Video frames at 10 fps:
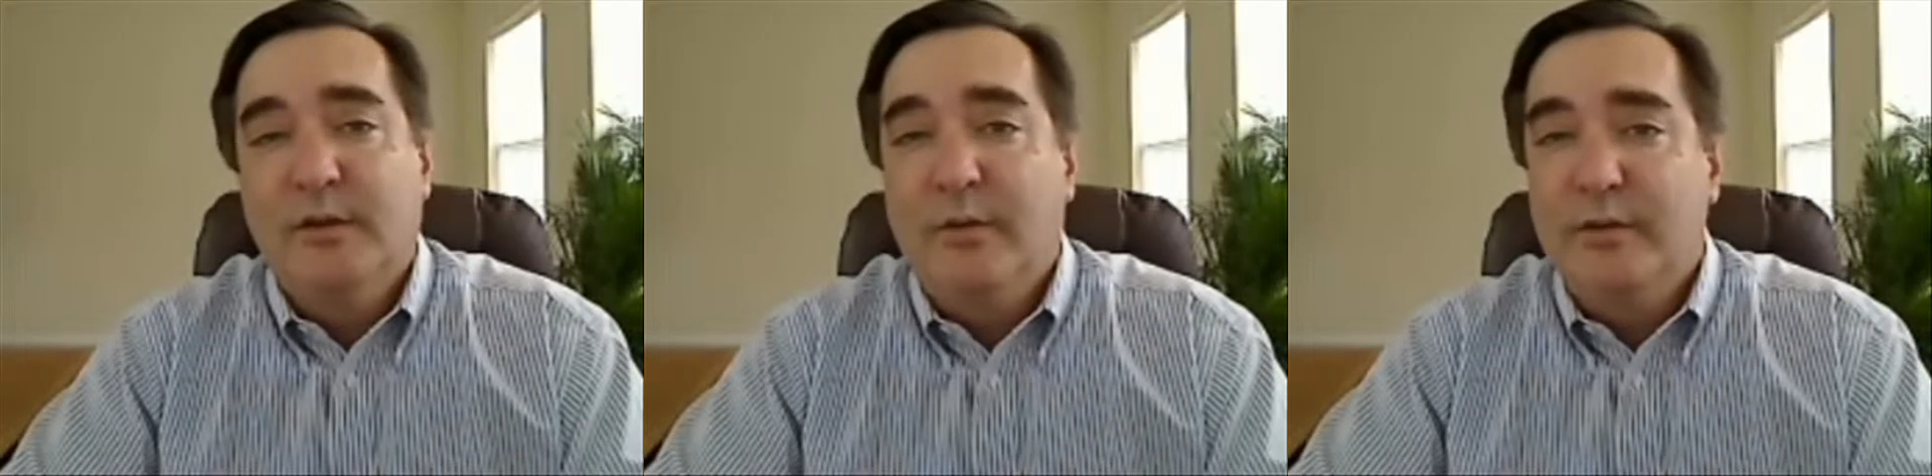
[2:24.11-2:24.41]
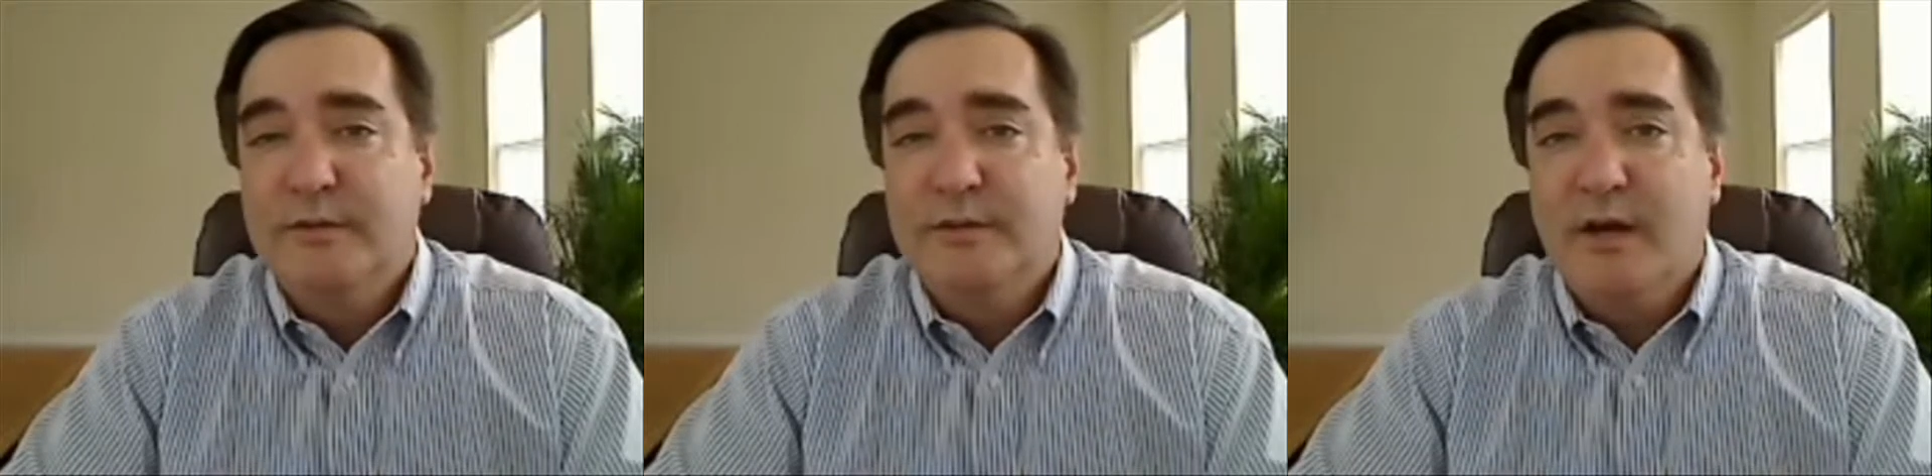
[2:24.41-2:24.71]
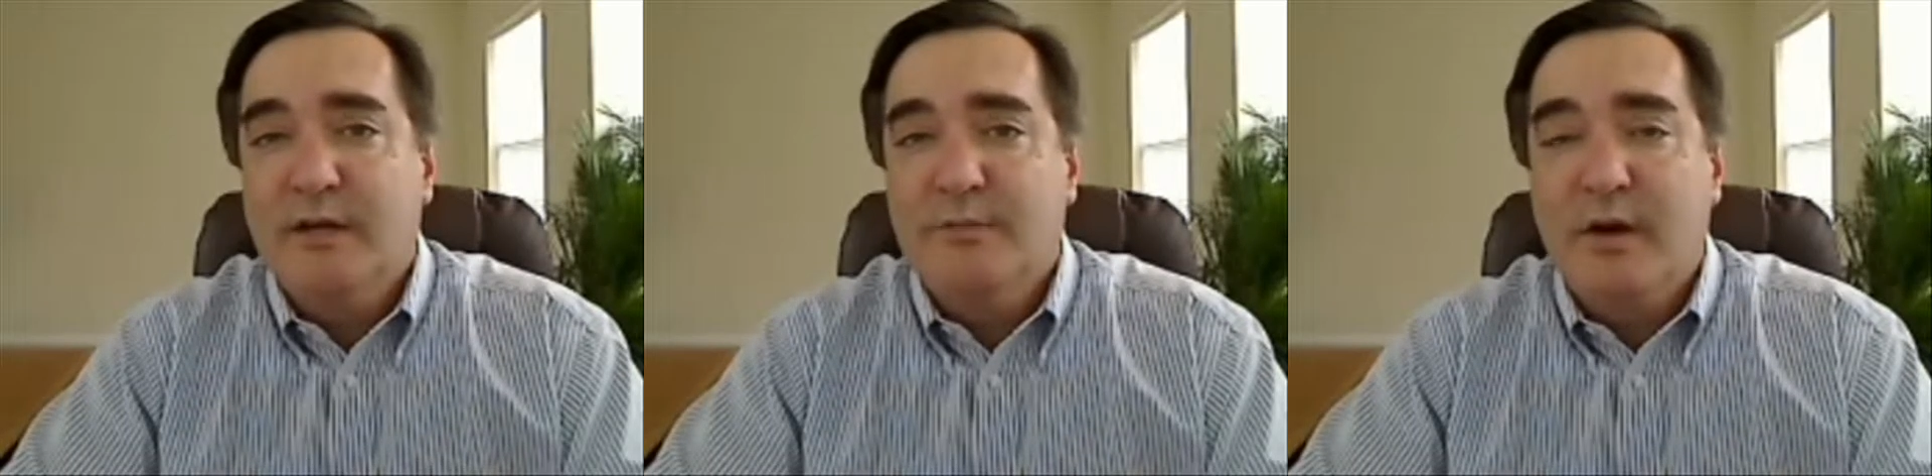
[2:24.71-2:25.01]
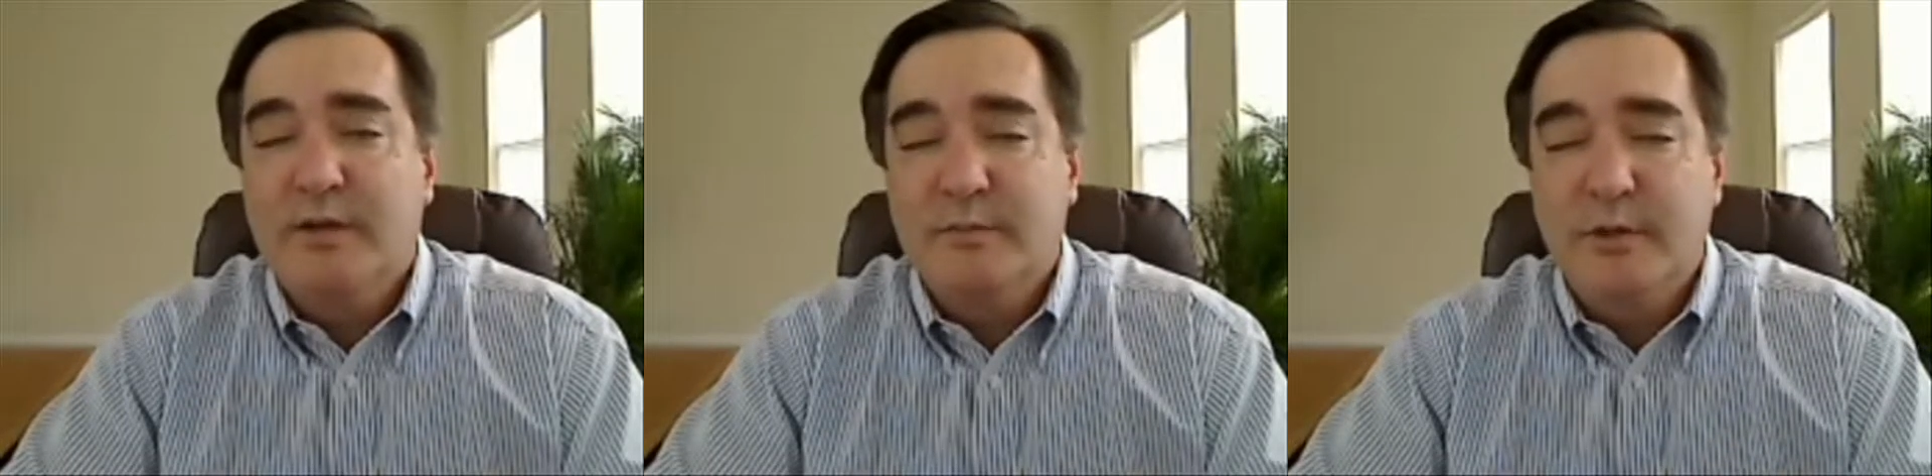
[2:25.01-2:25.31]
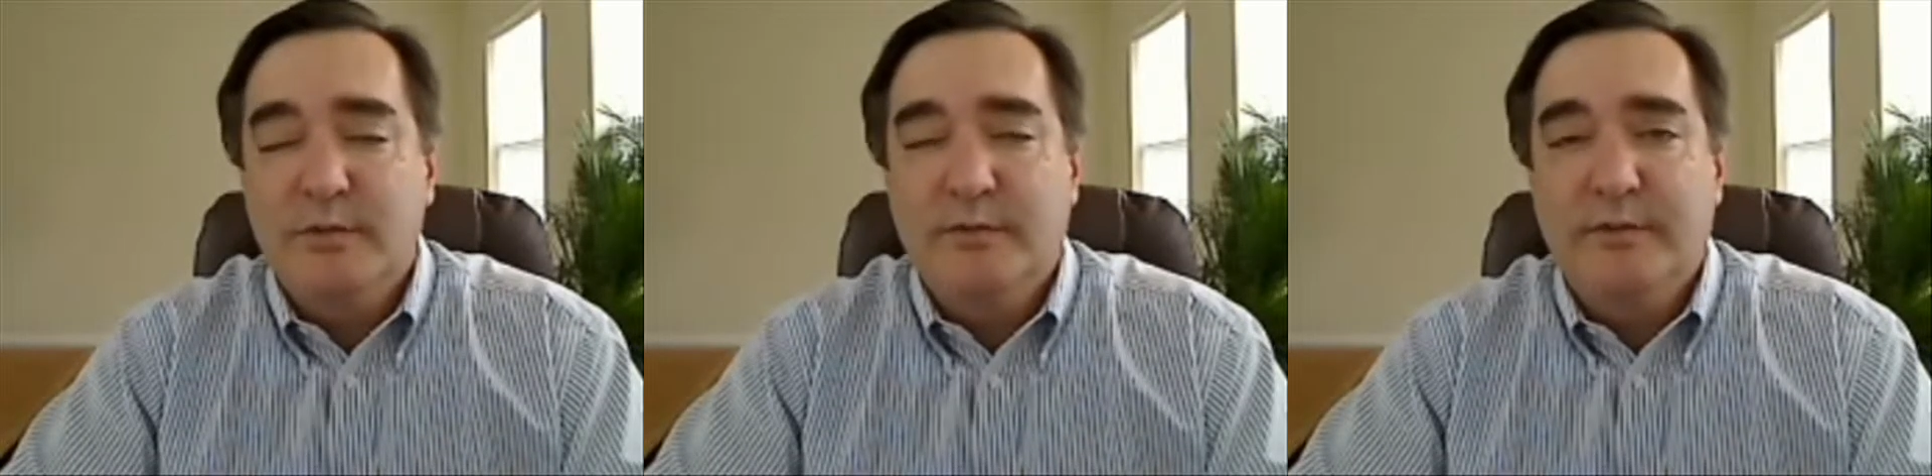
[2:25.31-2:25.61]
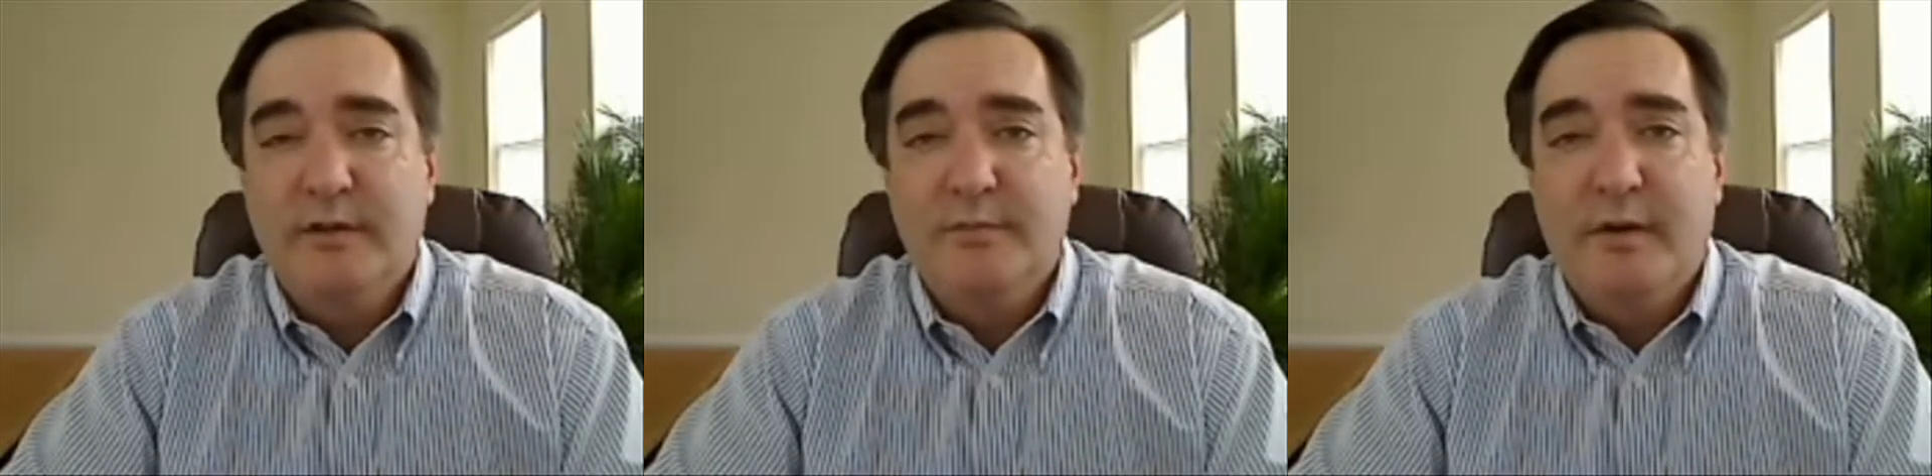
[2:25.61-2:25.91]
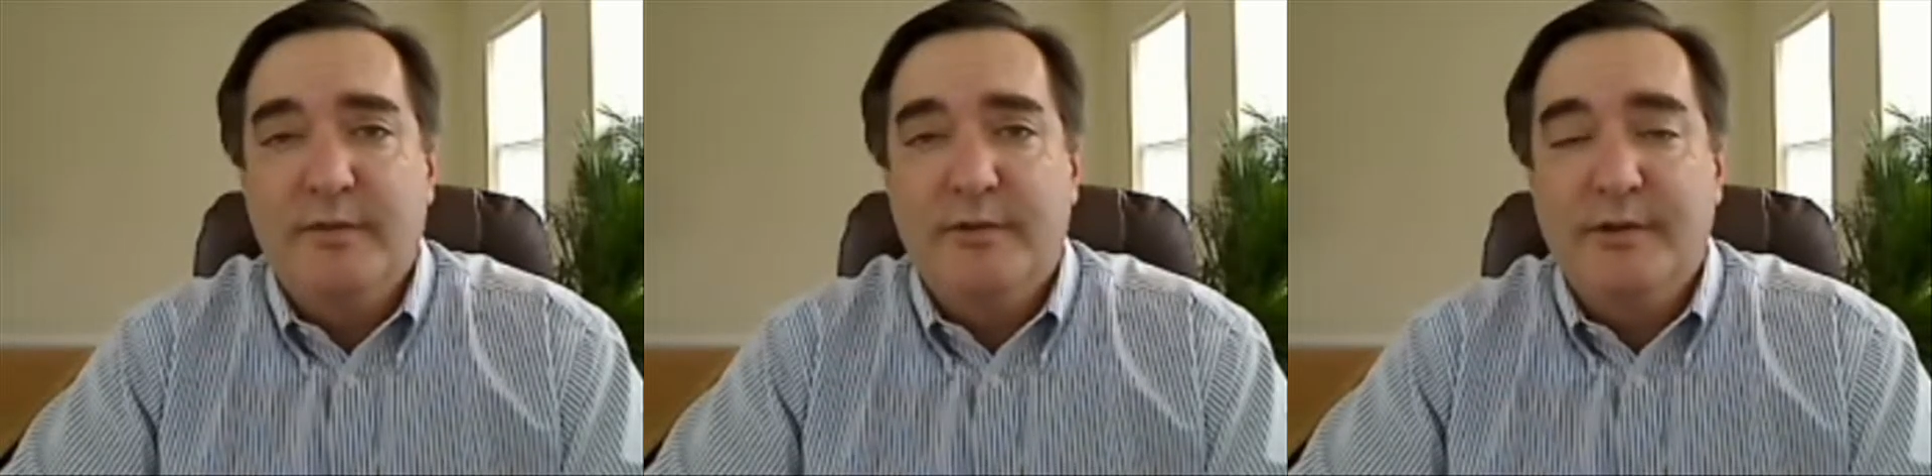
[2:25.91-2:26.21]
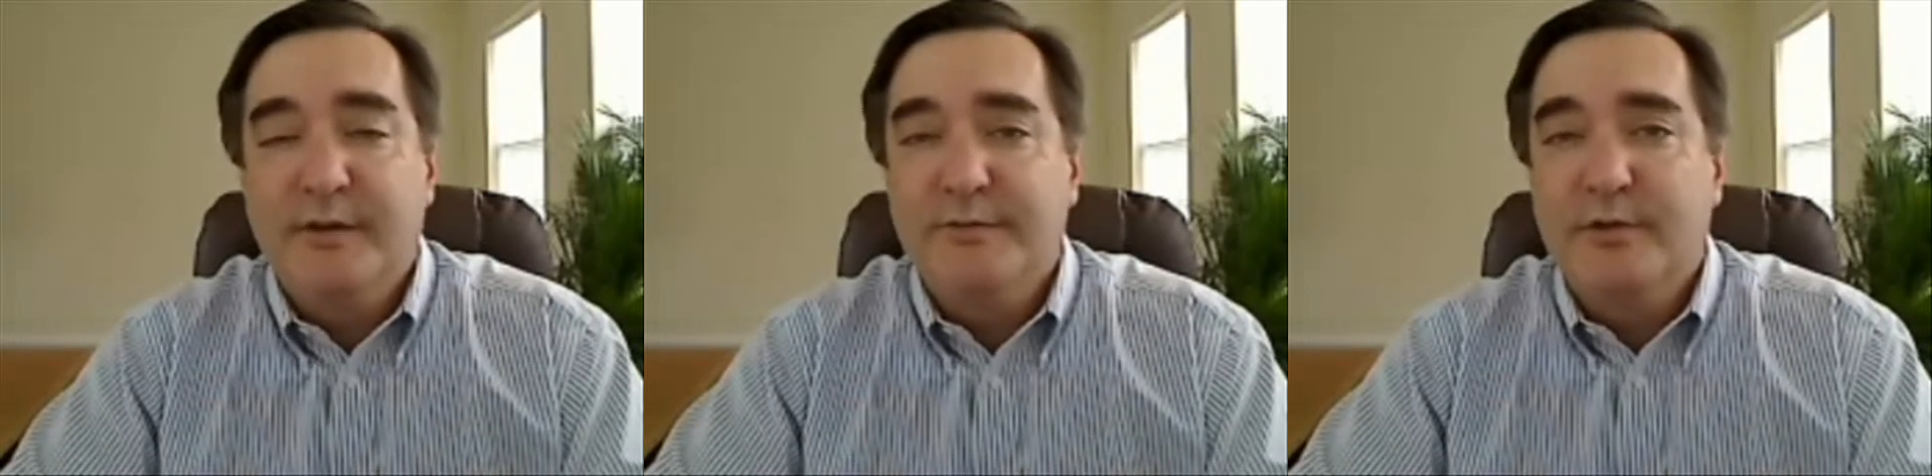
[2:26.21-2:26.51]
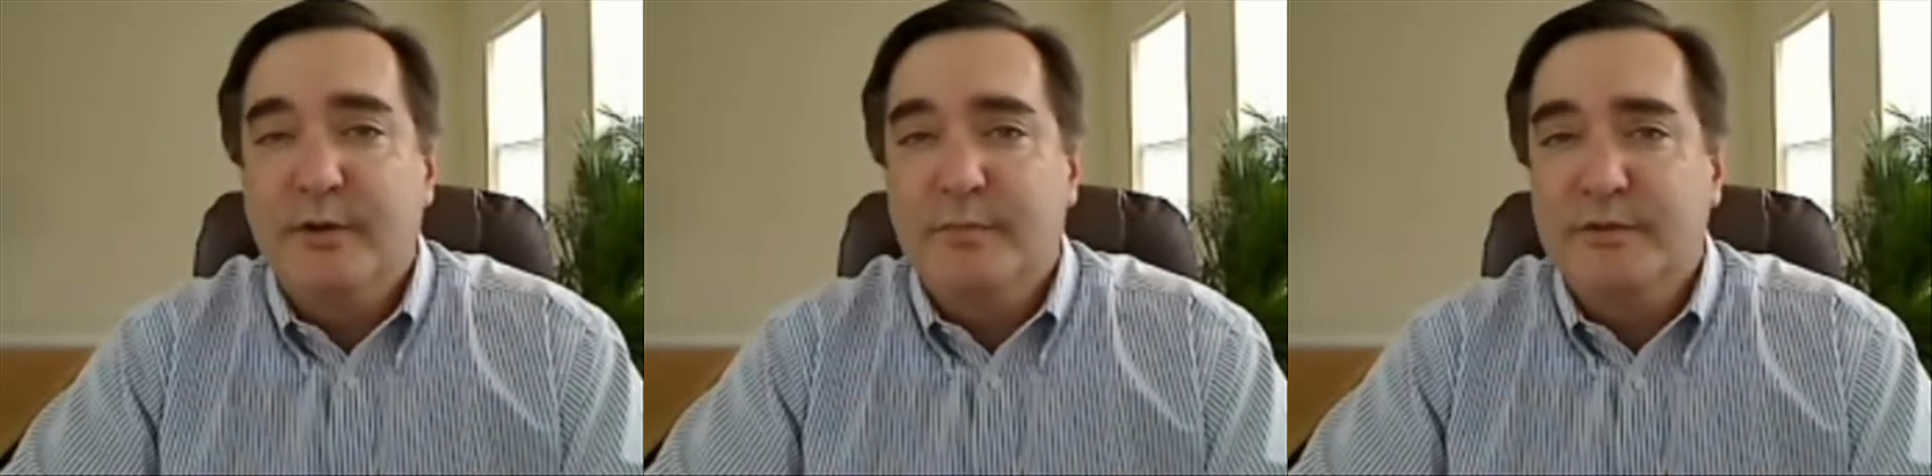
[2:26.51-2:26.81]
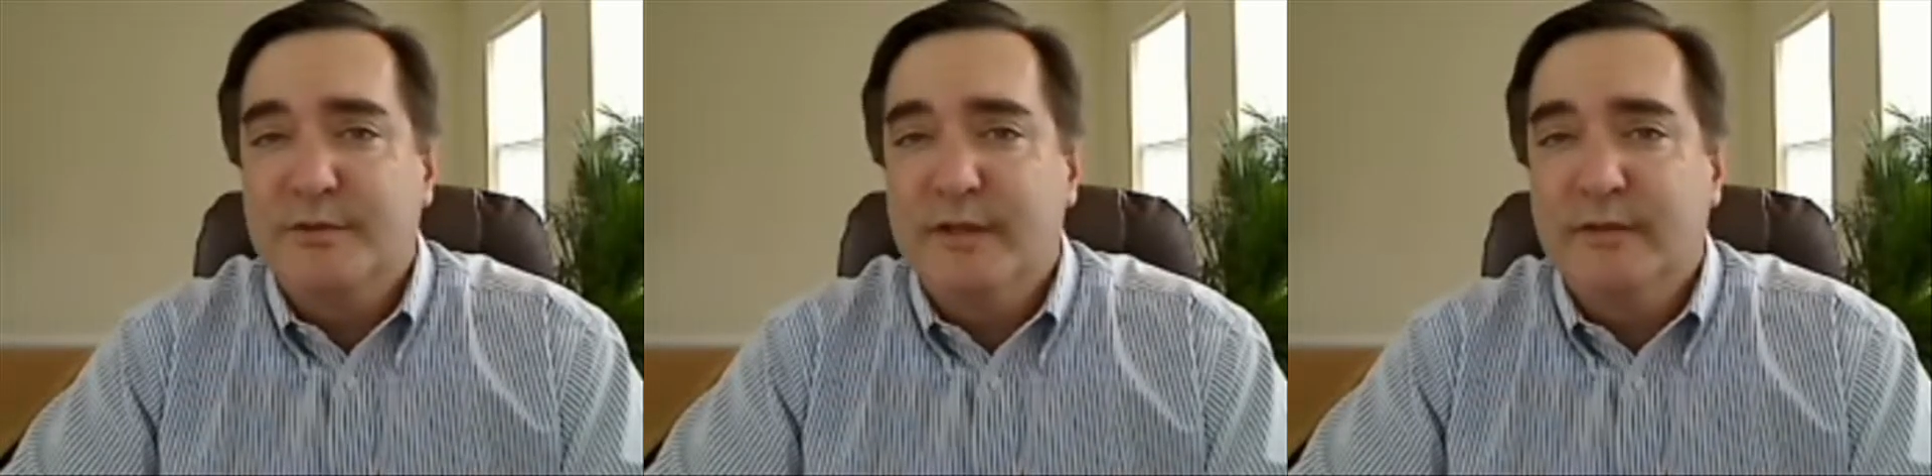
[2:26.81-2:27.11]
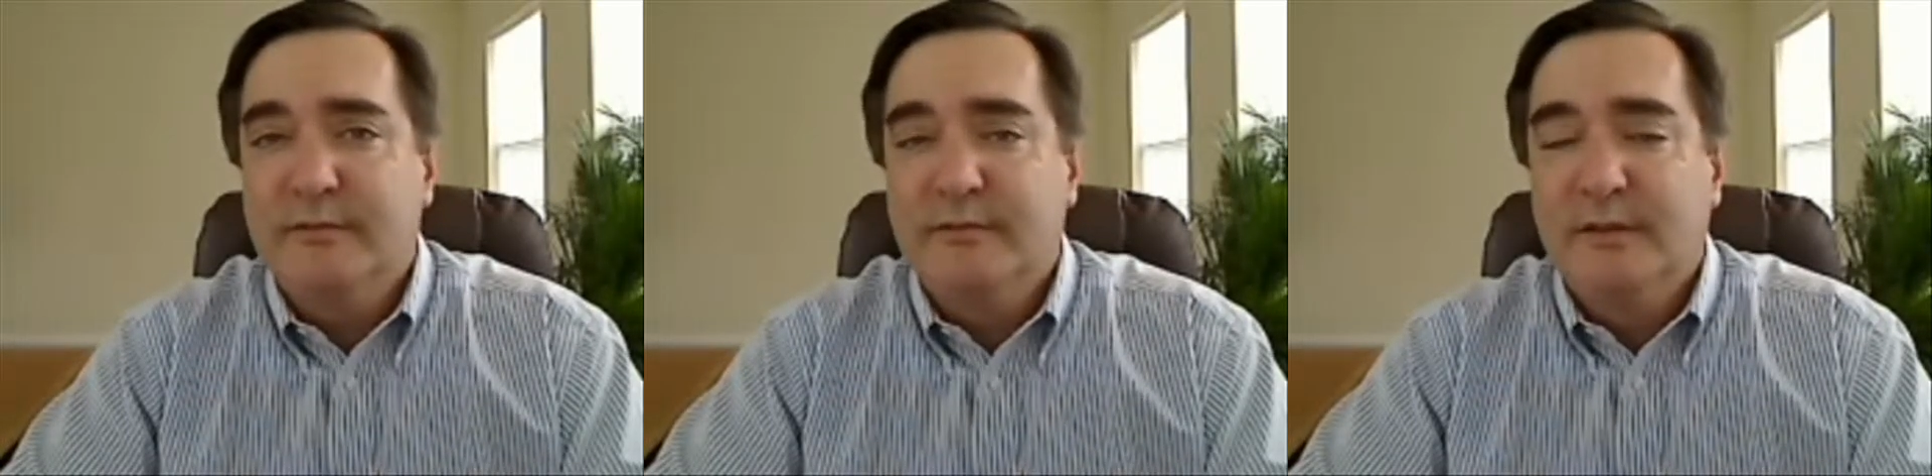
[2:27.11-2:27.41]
or his stock, bonds, or mutual funds by 30 to 40%,